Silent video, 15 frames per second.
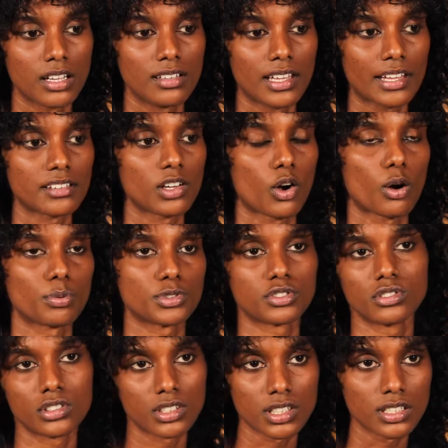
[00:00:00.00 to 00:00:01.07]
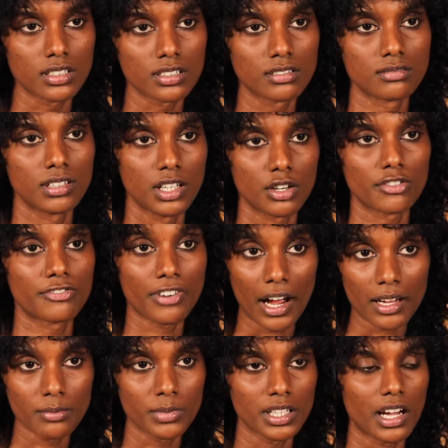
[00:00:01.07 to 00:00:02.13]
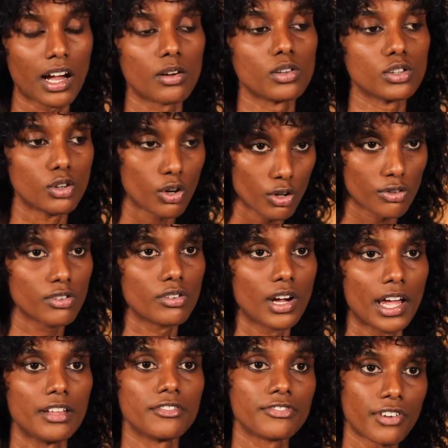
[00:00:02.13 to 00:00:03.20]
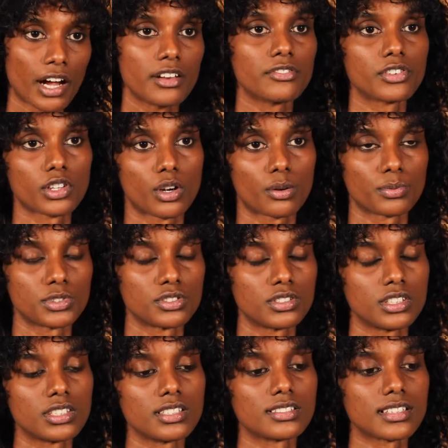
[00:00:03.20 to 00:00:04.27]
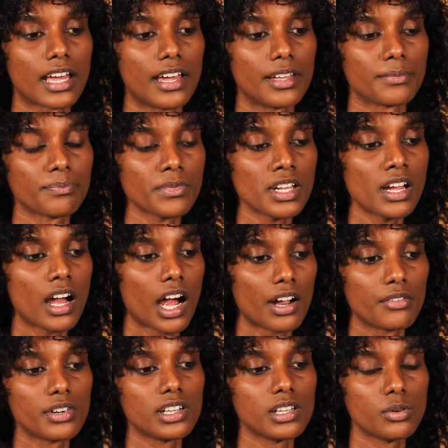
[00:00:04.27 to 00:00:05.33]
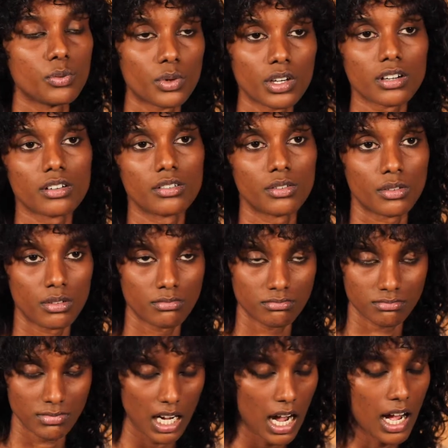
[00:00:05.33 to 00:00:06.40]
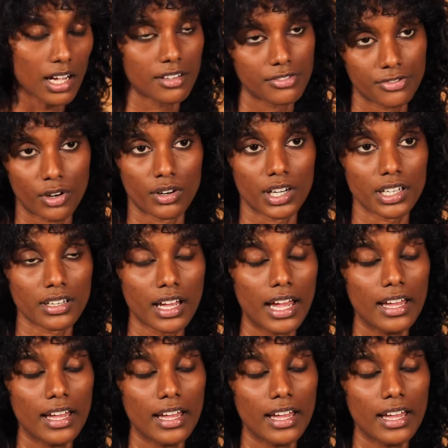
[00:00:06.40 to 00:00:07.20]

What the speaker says: let the opportunity find me. I will go and find for the opportunities, and I really work hard for it.